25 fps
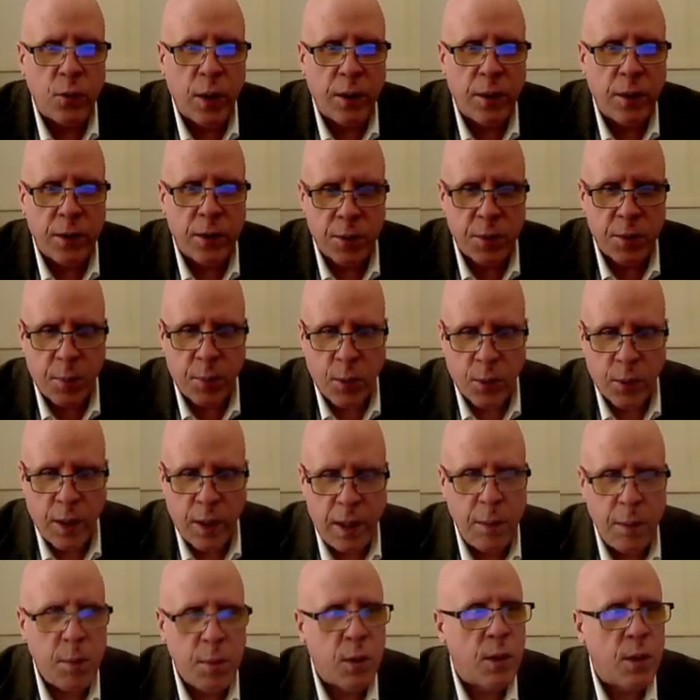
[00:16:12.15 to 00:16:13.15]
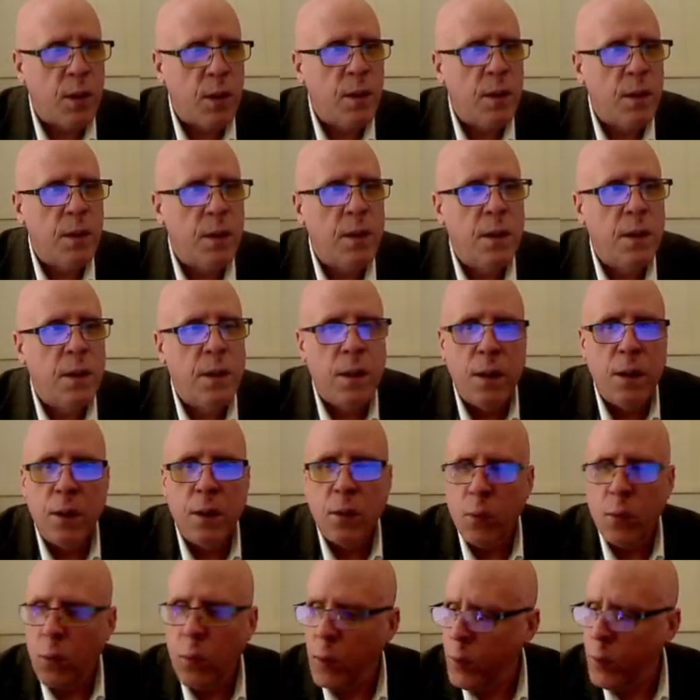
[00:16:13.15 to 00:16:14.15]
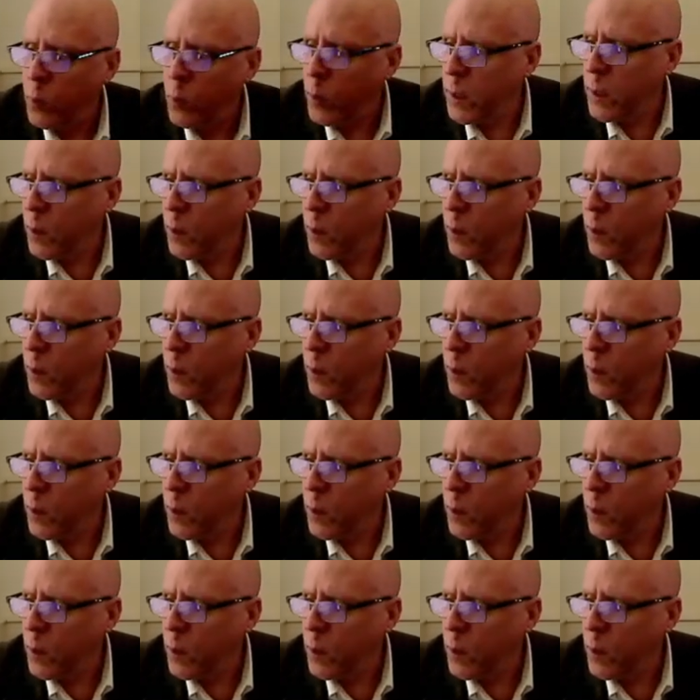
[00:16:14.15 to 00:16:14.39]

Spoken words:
this parabola when we